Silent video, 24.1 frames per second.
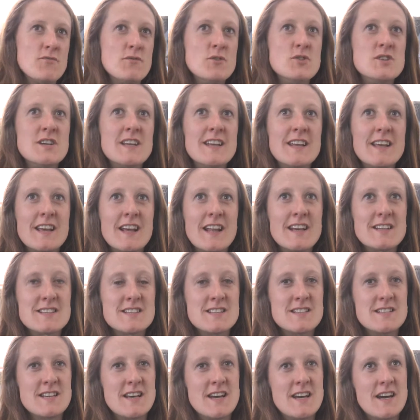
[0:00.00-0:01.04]
routinely
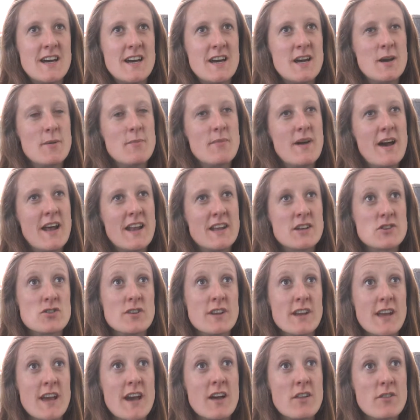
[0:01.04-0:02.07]
collected
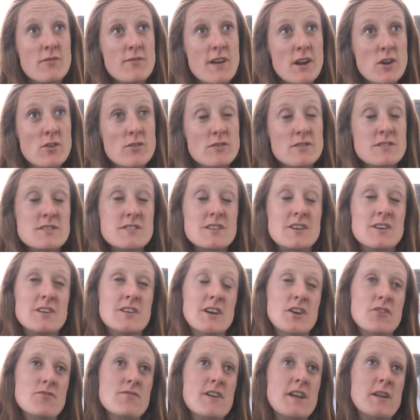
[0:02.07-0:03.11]
electronic health records are
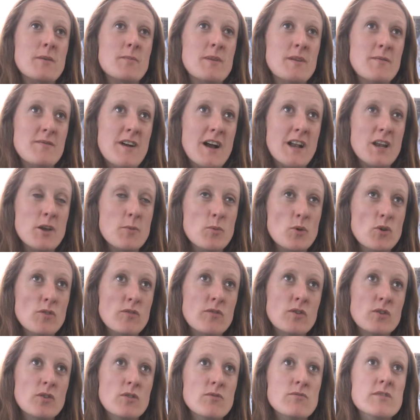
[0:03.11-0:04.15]
incredibly valuable
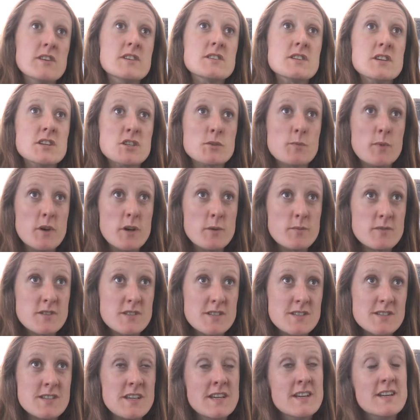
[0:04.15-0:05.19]
for research
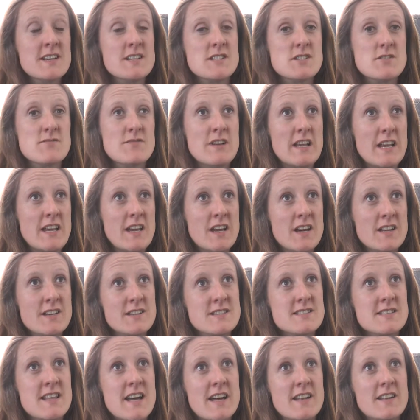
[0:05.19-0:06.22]
purposes to really
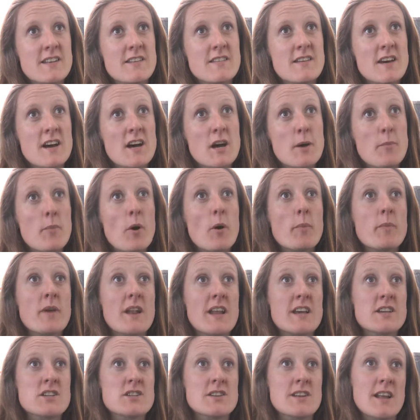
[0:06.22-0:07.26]
understand
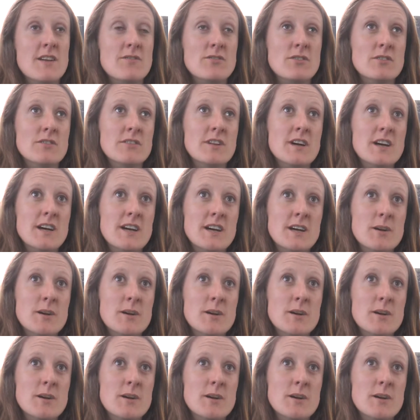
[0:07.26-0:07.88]
population level